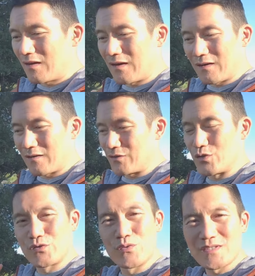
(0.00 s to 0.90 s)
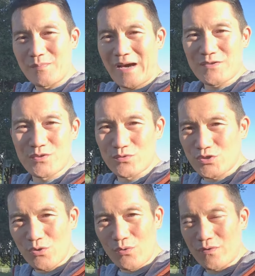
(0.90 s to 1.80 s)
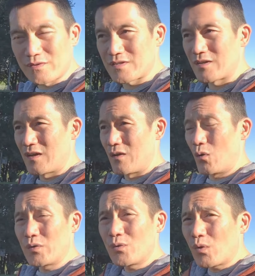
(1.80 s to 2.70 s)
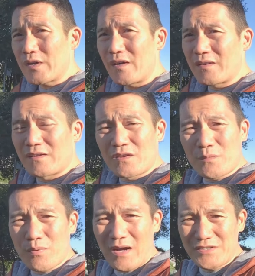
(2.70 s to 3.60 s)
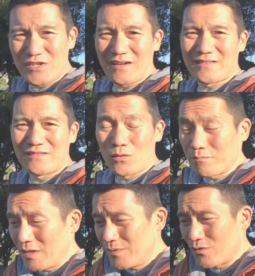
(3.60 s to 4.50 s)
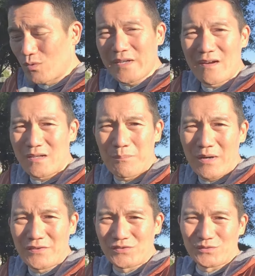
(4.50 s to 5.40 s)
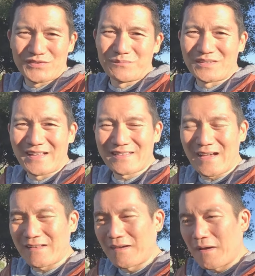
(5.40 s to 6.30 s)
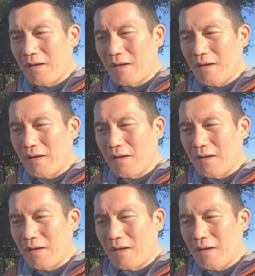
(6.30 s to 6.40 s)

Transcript: uh, you're doing some household chores, or you're working on another project, or maybe you're working on a puzzle or something like that.